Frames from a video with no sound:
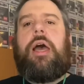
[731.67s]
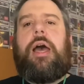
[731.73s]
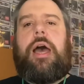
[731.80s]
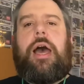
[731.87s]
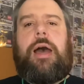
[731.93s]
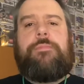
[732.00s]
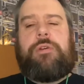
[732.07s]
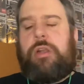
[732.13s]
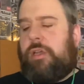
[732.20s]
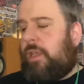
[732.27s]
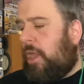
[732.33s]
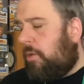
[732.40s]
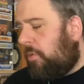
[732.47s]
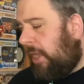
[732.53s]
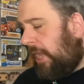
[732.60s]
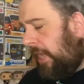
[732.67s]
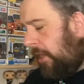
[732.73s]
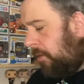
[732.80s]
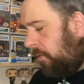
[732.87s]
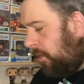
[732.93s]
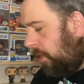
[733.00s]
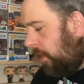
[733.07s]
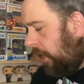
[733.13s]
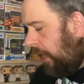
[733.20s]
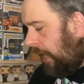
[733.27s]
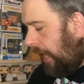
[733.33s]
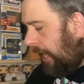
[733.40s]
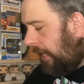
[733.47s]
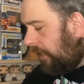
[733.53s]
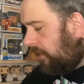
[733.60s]
I'm gonna go now,
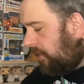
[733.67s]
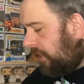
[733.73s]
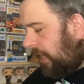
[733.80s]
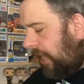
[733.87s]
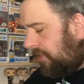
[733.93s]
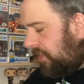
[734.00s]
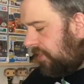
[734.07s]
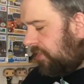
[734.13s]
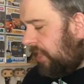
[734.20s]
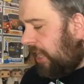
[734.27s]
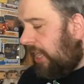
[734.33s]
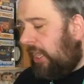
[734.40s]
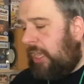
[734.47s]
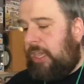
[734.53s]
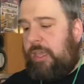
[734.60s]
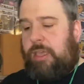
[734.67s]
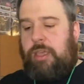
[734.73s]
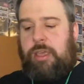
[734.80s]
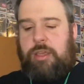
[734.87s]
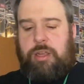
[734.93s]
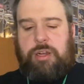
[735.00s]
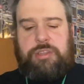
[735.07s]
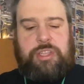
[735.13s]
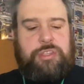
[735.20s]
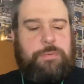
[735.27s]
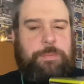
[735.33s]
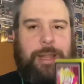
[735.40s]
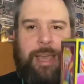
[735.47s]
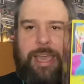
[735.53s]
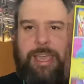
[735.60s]
and as I say, gonna
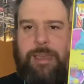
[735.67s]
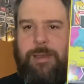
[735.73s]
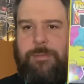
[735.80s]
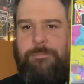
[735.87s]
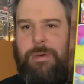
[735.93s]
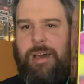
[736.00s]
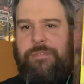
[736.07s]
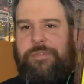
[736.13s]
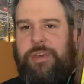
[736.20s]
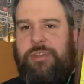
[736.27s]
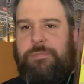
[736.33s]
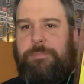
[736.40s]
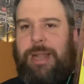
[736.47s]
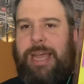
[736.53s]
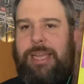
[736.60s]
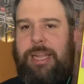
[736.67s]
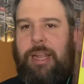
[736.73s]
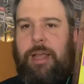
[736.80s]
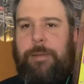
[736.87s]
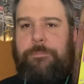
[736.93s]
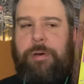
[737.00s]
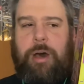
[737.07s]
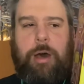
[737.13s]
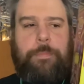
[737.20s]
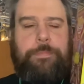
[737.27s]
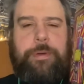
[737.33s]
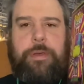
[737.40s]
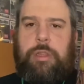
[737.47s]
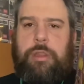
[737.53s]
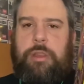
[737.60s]
display my first blacklight pop,
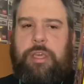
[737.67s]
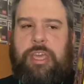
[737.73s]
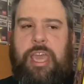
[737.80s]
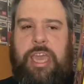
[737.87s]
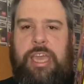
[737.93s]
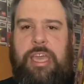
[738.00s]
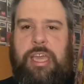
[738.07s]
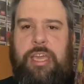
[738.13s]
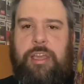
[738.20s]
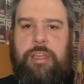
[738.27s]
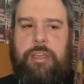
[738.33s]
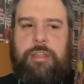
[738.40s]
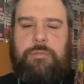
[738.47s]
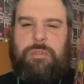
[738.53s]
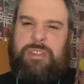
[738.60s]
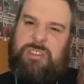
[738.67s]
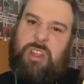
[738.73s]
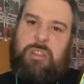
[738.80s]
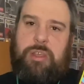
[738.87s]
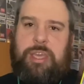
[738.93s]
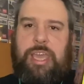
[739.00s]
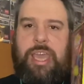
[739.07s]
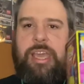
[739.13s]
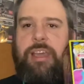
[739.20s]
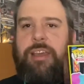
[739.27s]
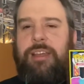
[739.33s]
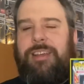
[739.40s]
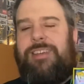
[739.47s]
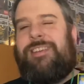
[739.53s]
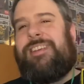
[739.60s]
the King. Well, it's not the King.
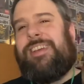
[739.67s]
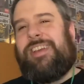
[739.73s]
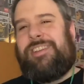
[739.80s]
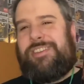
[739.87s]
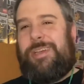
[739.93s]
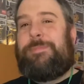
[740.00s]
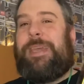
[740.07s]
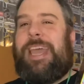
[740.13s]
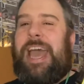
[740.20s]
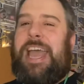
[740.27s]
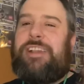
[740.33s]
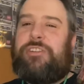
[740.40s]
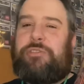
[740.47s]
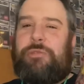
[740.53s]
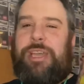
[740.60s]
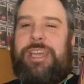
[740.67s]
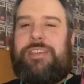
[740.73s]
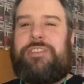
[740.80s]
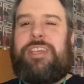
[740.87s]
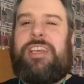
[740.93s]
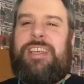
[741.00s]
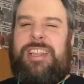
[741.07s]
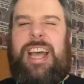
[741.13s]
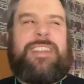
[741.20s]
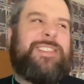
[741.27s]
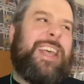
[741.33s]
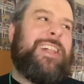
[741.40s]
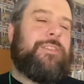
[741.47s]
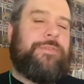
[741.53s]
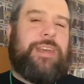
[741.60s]
Jimi Hendrix. That's
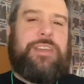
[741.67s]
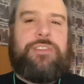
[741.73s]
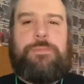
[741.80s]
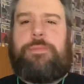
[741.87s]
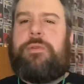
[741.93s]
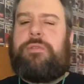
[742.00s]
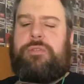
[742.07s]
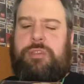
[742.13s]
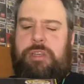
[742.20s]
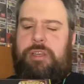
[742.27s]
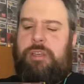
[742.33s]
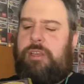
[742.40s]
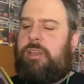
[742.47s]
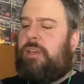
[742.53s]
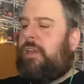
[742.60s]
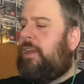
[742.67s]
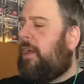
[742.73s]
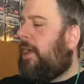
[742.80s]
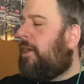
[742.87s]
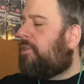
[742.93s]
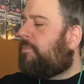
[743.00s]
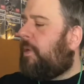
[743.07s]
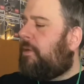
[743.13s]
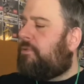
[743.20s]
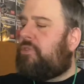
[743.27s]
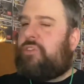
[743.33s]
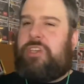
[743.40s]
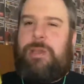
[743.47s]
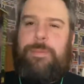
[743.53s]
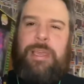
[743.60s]
Elvis, but I suppose
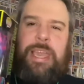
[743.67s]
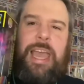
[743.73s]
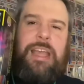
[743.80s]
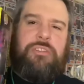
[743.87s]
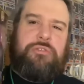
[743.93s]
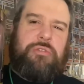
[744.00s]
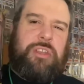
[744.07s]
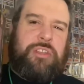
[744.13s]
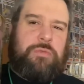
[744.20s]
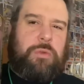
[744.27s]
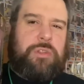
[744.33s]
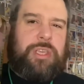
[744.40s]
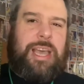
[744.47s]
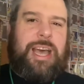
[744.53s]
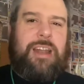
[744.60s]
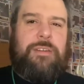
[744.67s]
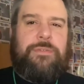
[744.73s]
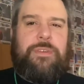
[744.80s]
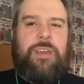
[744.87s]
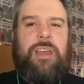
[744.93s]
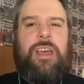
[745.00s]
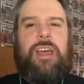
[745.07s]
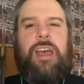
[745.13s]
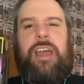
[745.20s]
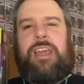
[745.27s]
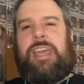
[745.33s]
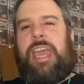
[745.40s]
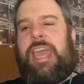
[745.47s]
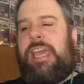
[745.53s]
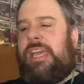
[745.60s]
Jimi Hendrix was kind of a
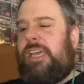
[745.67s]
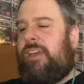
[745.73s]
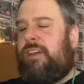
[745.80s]
king